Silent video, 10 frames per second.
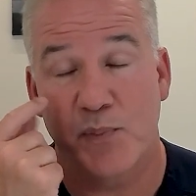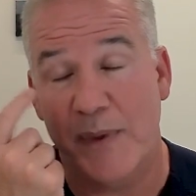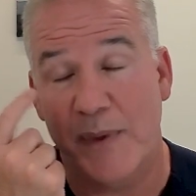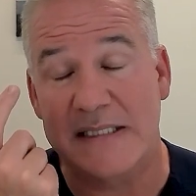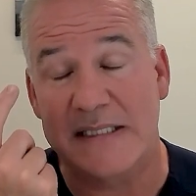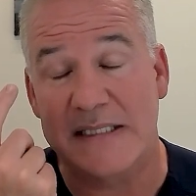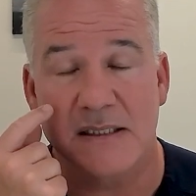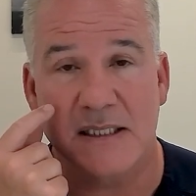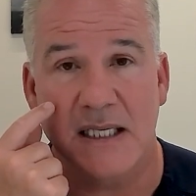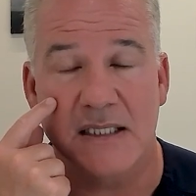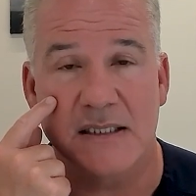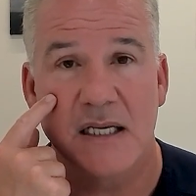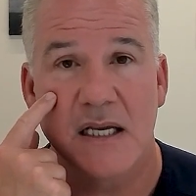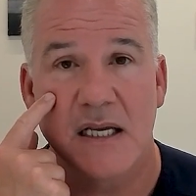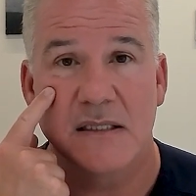basically the skin
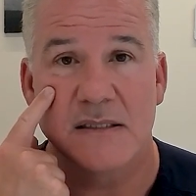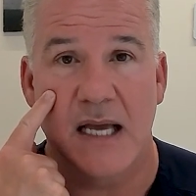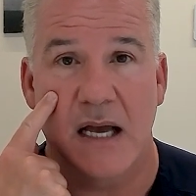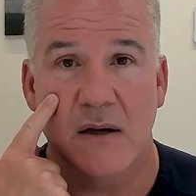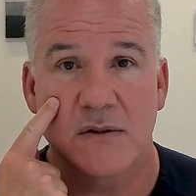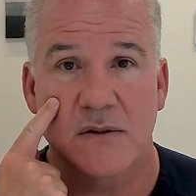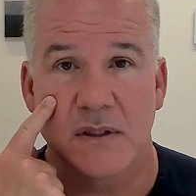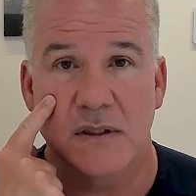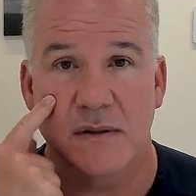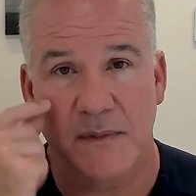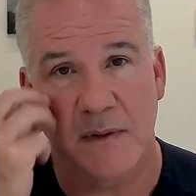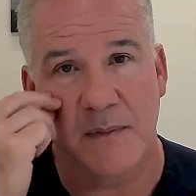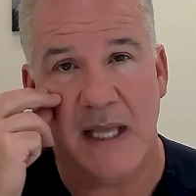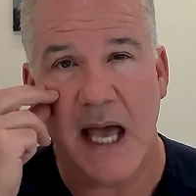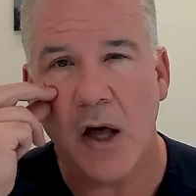down to the
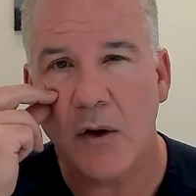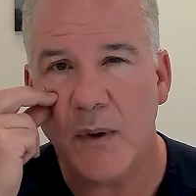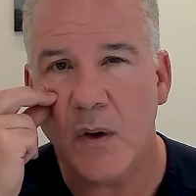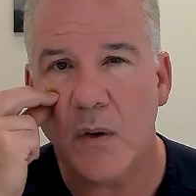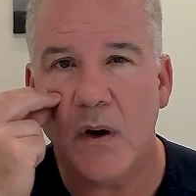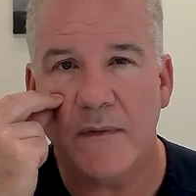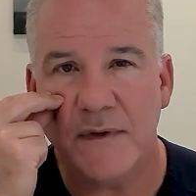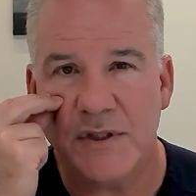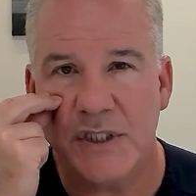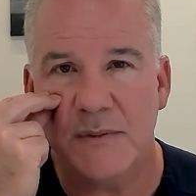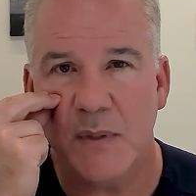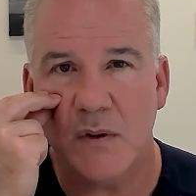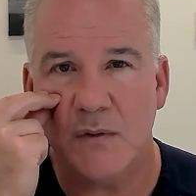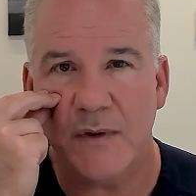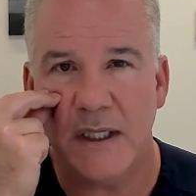elbow of the
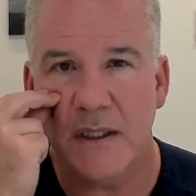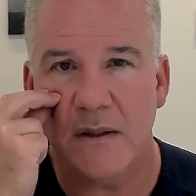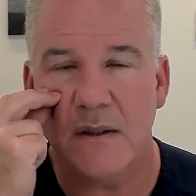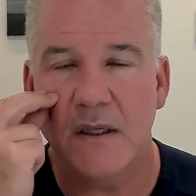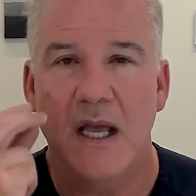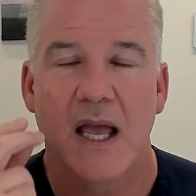cheekbone right here.